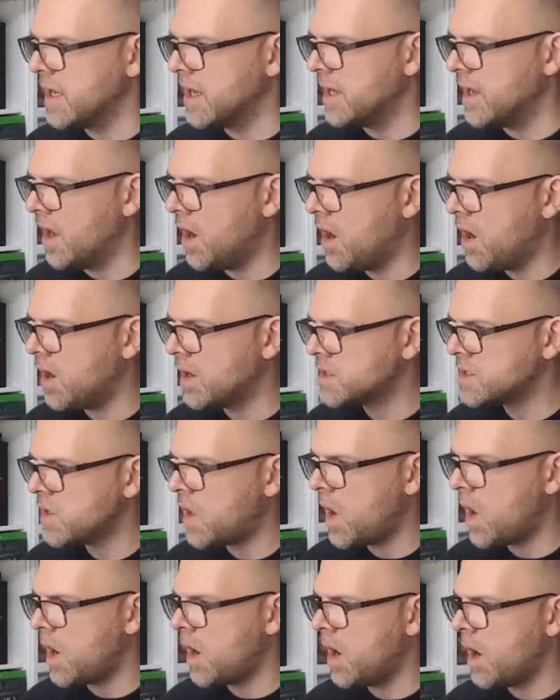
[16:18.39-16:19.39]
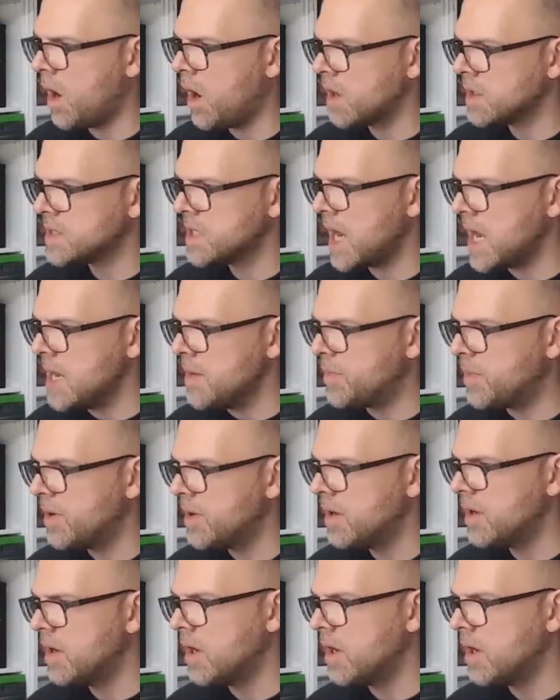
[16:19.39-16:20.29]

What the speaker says: an R-tape